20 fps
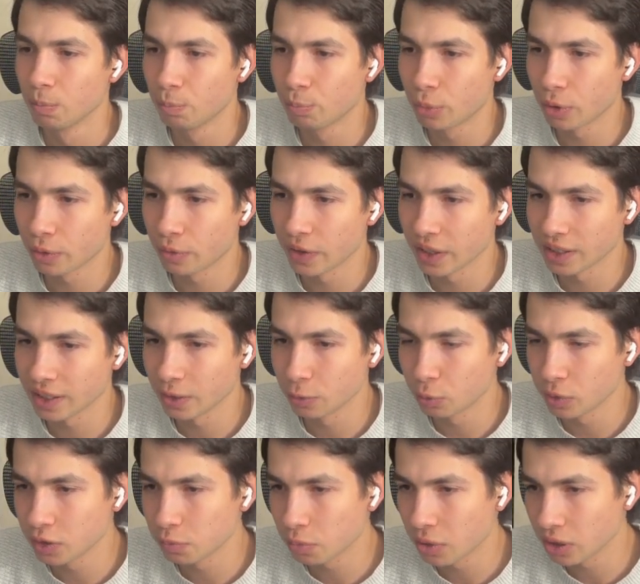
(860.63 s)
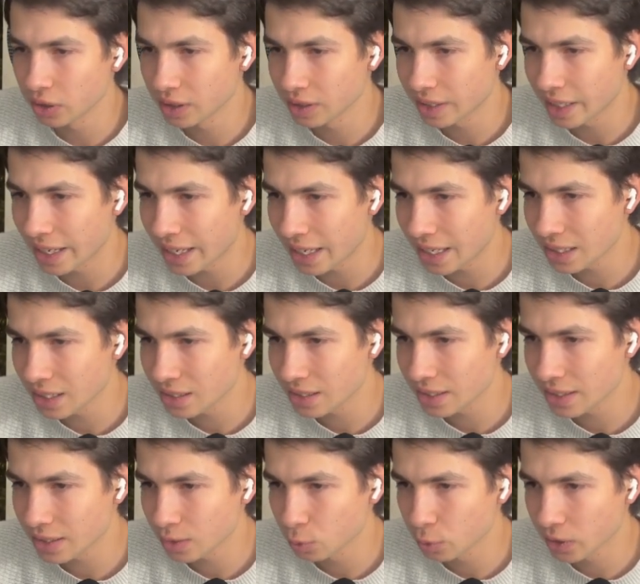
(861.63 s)
Perfect. It responded, hey,
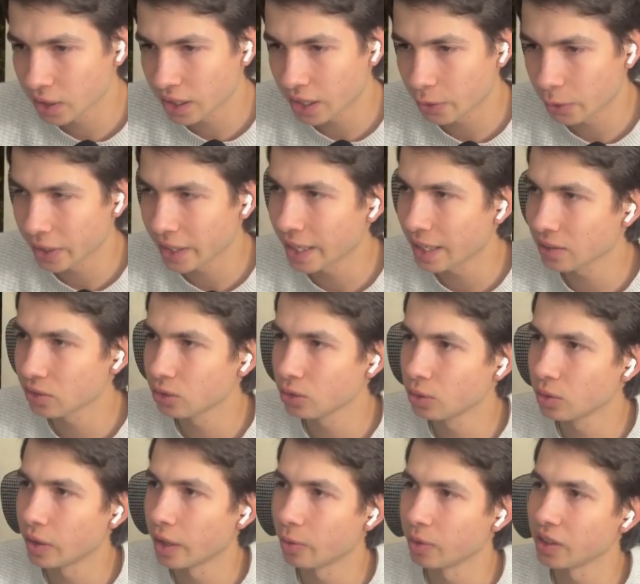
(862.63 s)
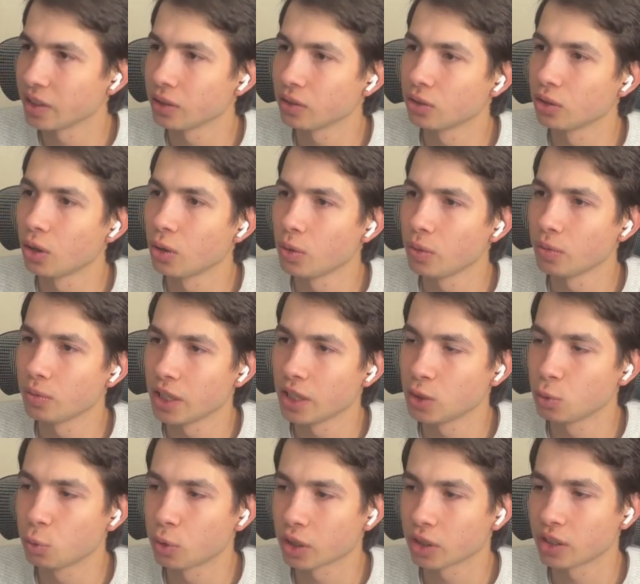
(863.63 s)
yes, we carry Casio, everything. So
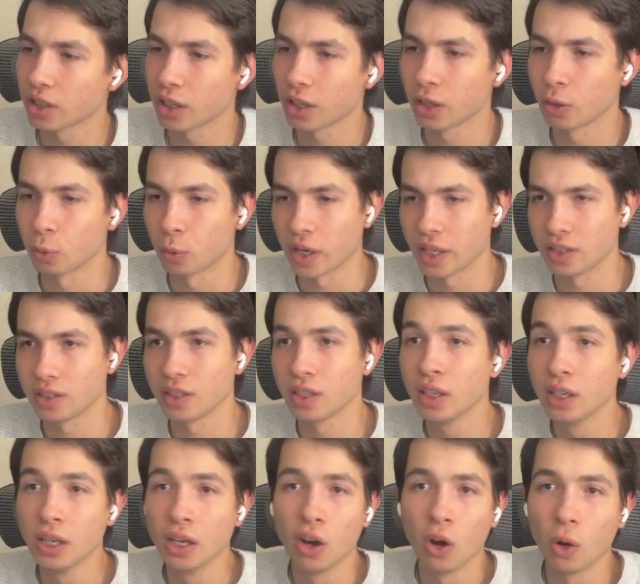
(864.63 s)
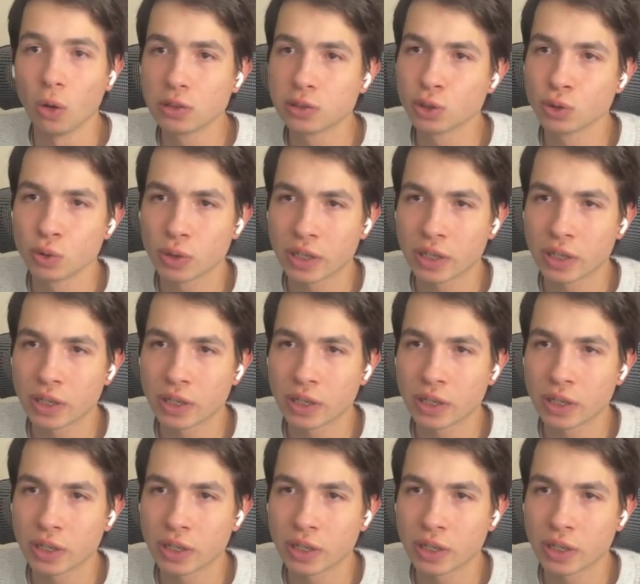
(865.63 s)
it worked great. Also, you